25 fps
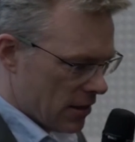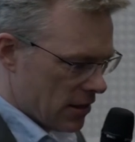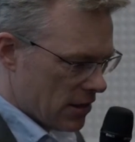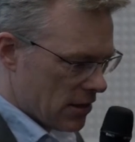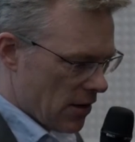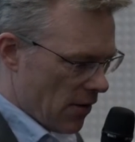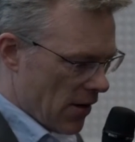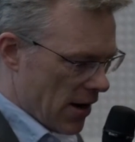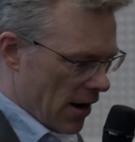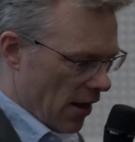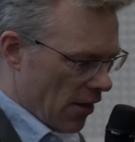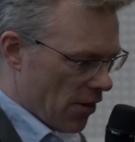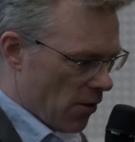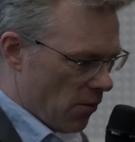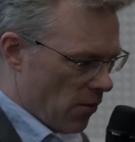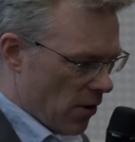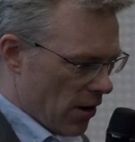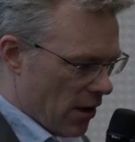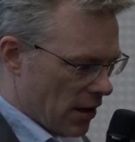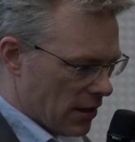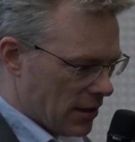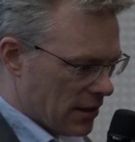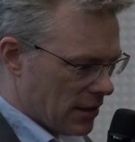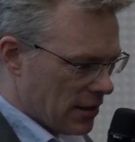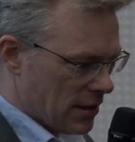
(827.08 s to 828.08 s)
So in other
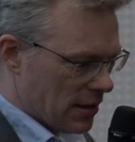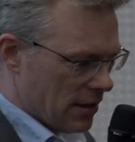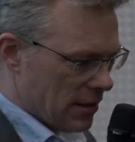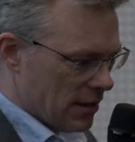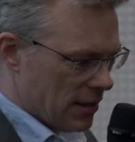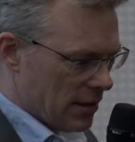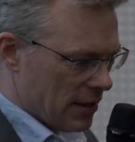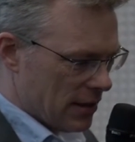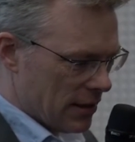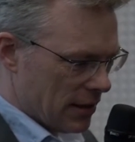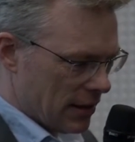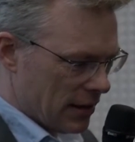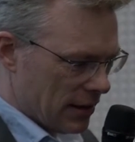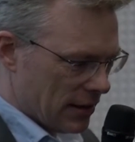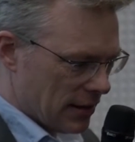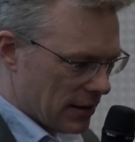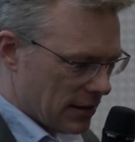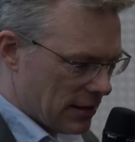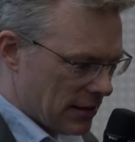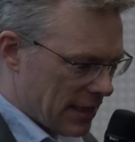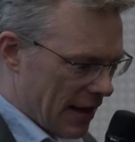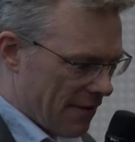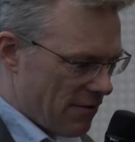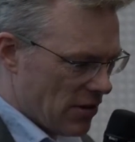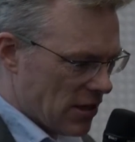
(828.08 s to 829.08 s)
words,
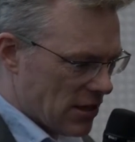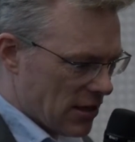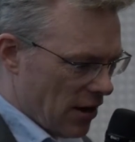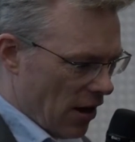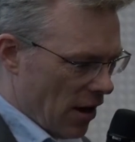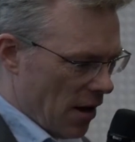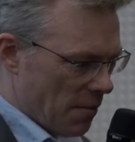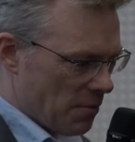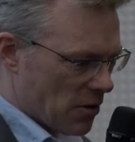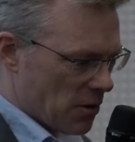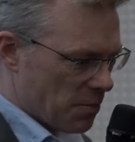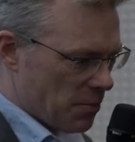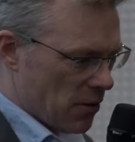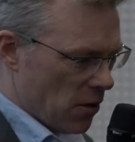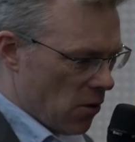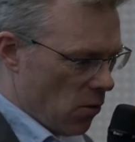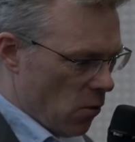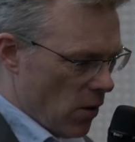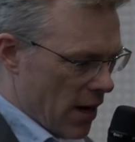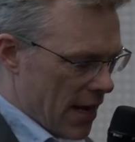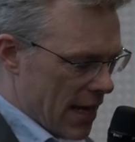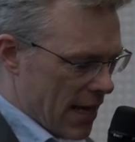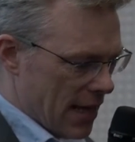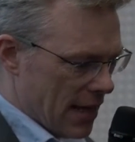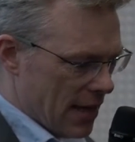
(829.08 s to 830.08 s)
7 times per
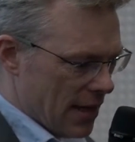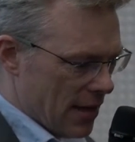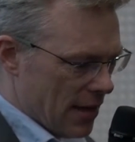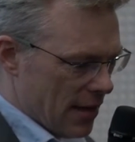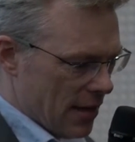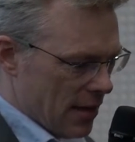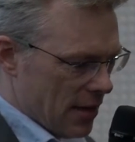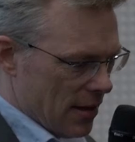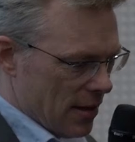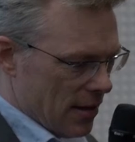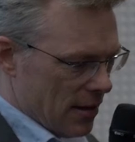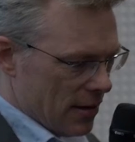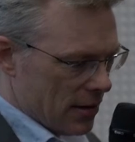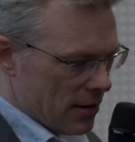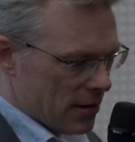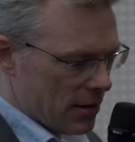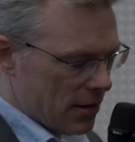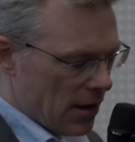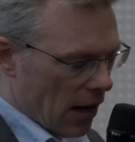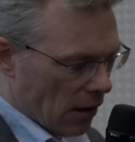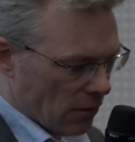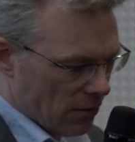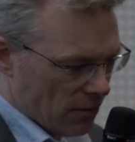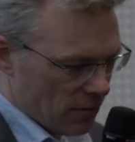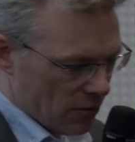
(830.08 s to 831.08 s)
week,
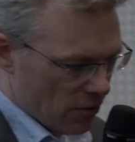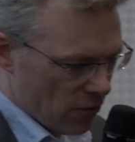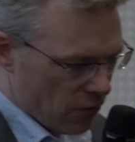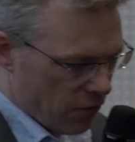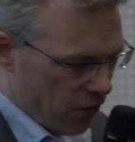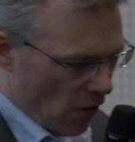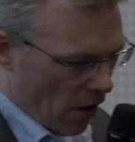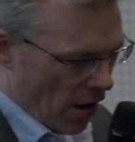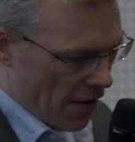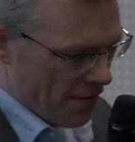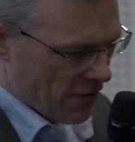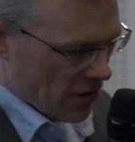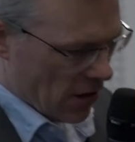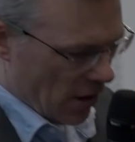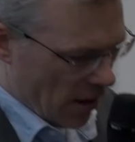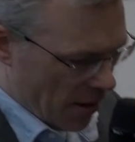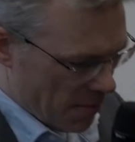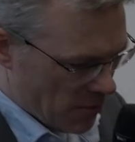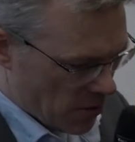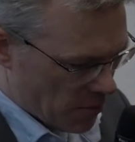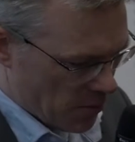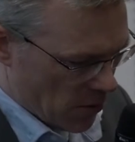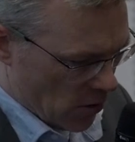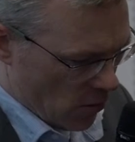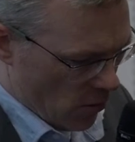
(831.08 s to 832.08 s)
no, 5
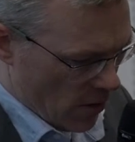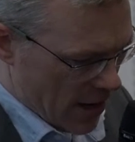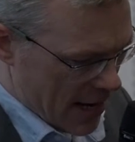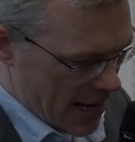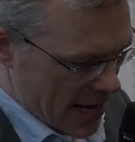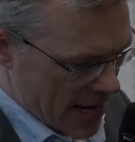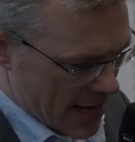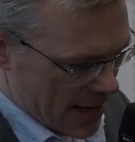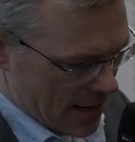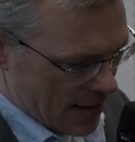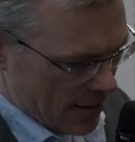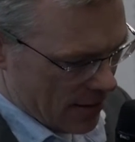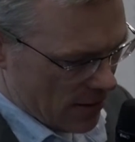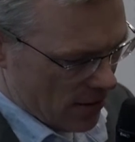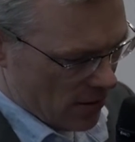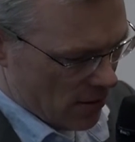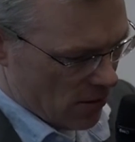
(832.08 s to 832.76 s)
times per week,